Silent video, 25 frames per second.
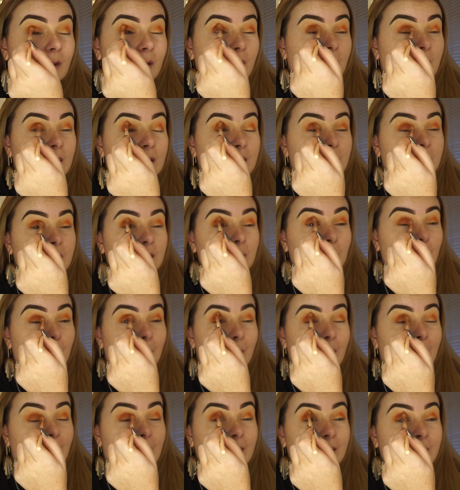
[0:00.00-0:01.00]
These just
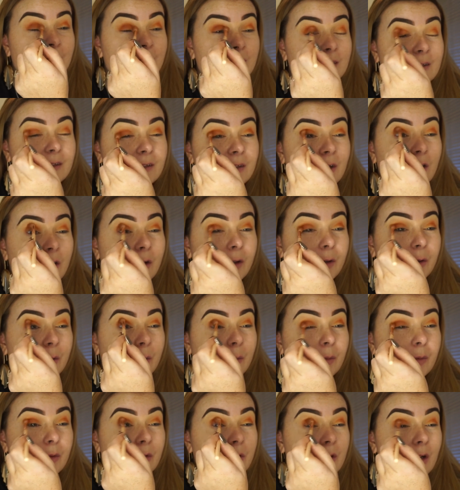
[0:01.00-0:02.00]
blend
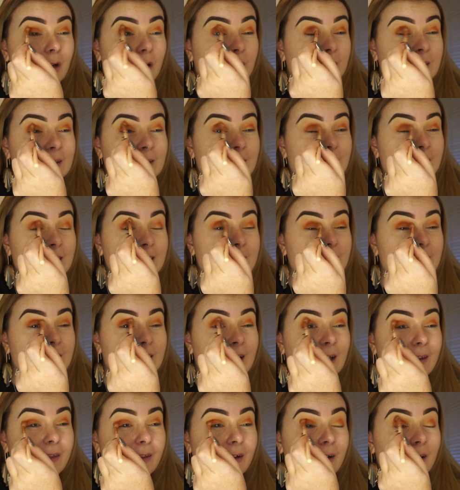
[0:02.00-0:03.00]
so nicely
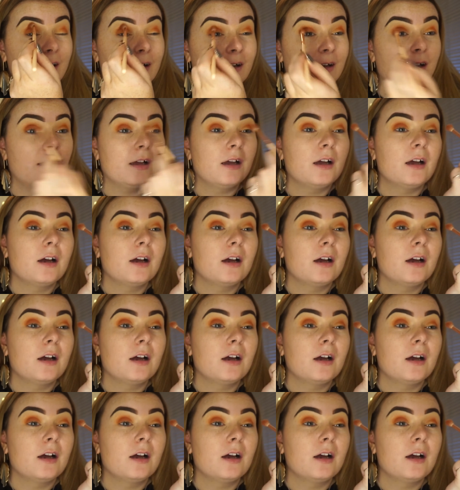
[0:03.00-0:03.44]
together.